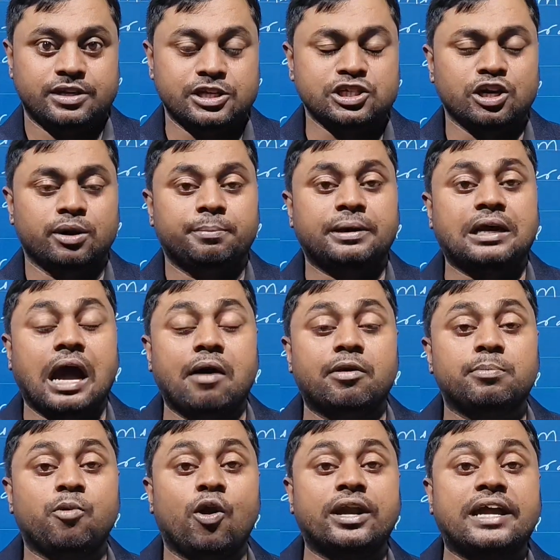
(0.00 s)
Yes or no? But
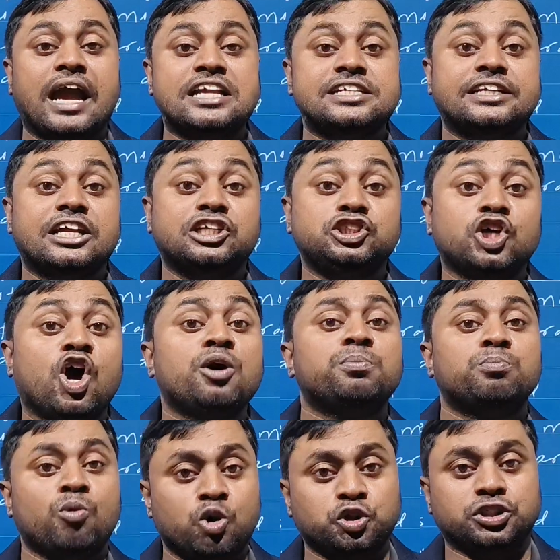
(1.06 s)
our body has inertia
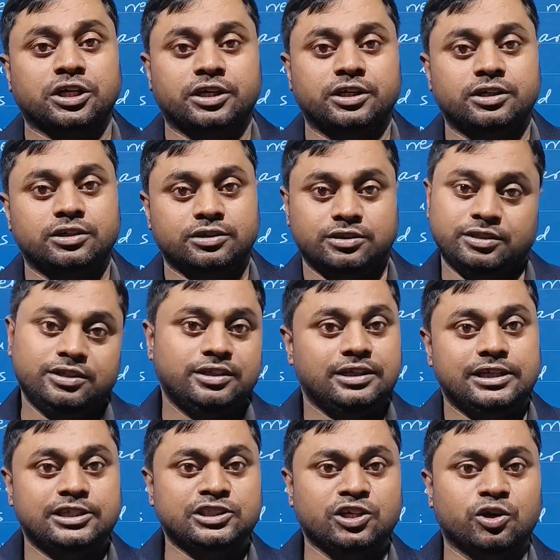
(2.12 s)
of motion.
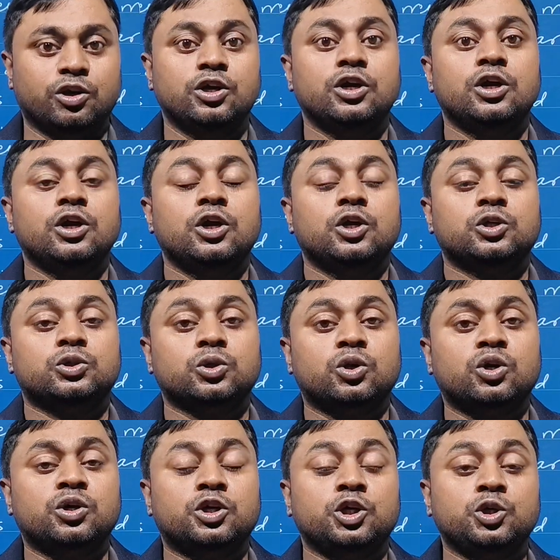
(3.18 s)
Yes or no?
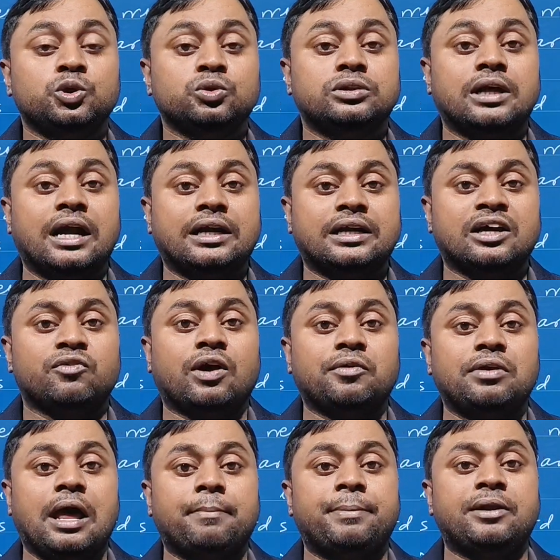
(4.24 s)
So due to that, what
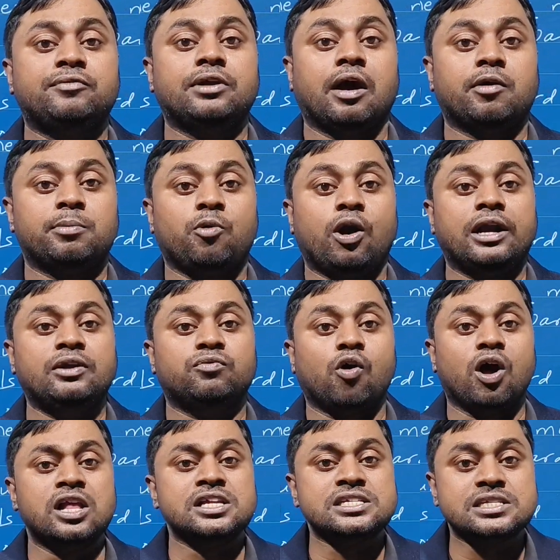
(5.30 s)
will happen? Our body
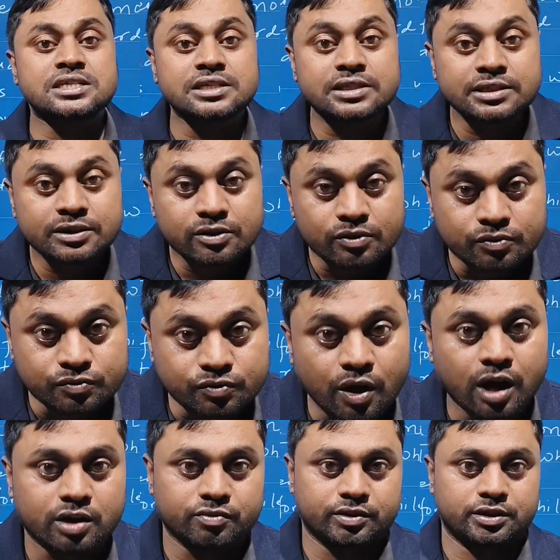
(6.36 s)
falls
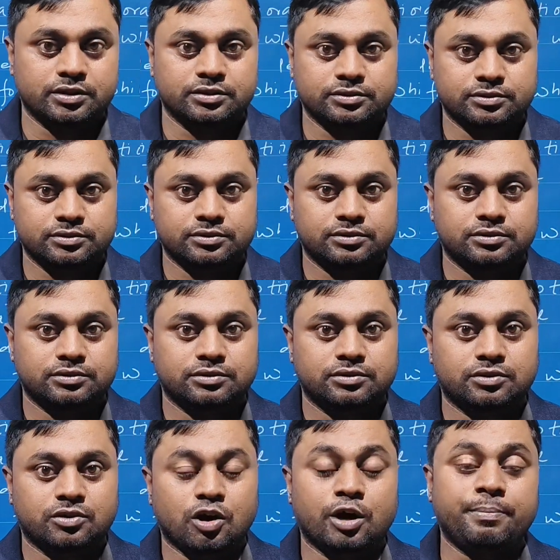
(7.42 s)
forward
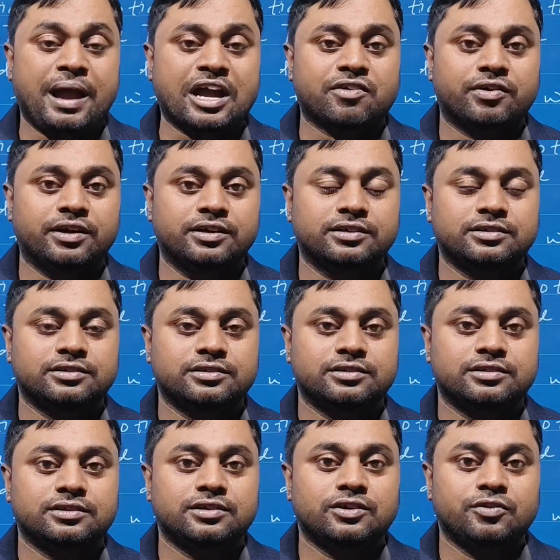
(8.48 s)
or backward.
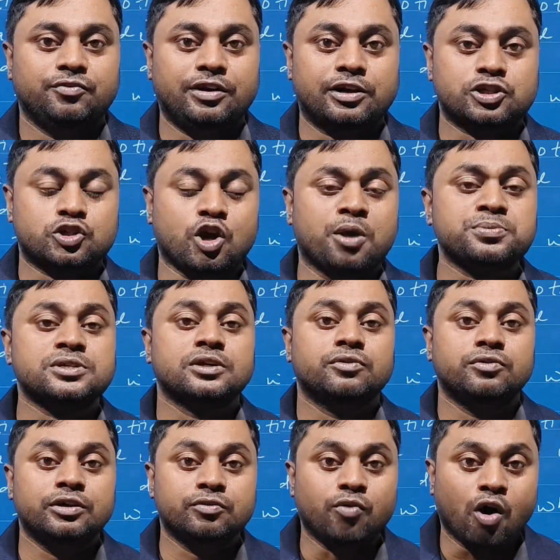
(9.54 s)
When it
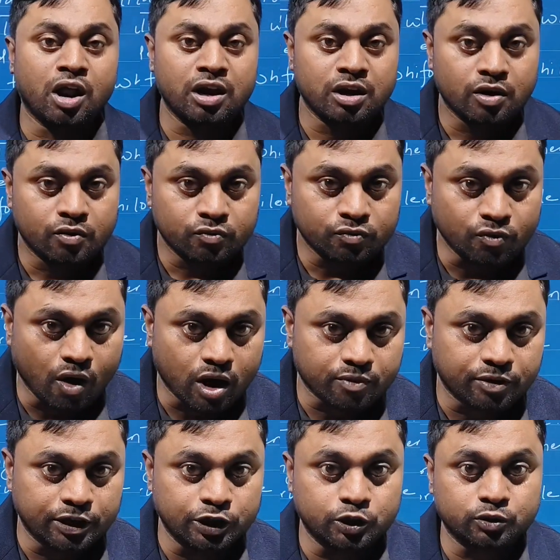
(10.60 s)
stops, we fall
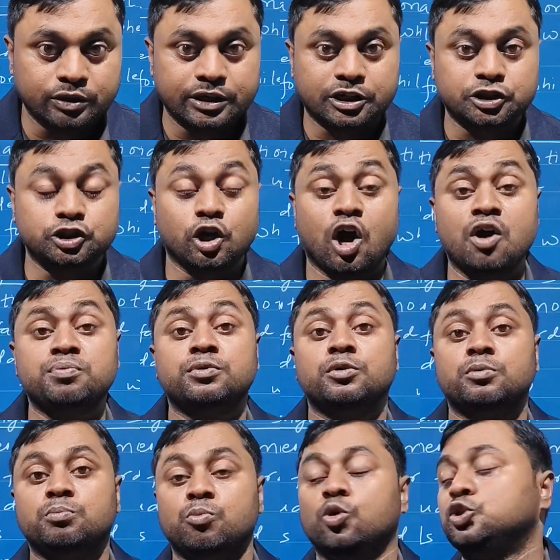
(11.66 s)
forward due to inertia
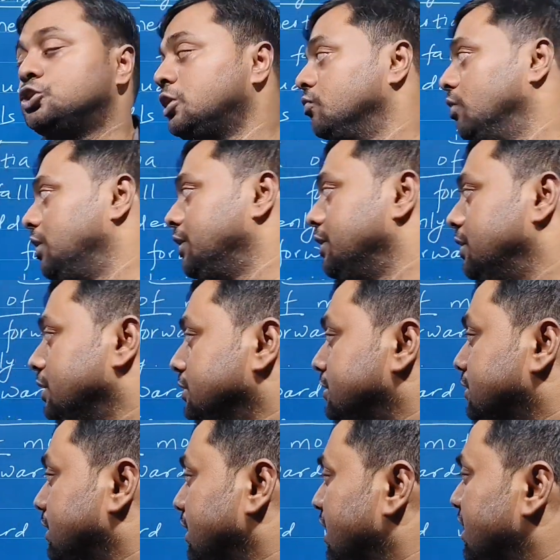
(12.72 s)
of motion only.
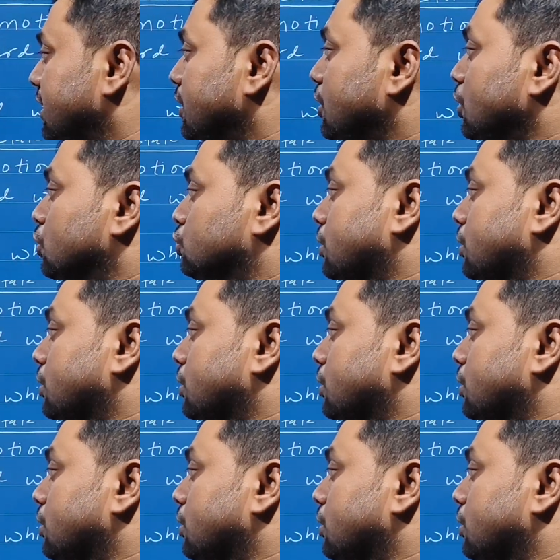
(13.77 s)
Is it clear?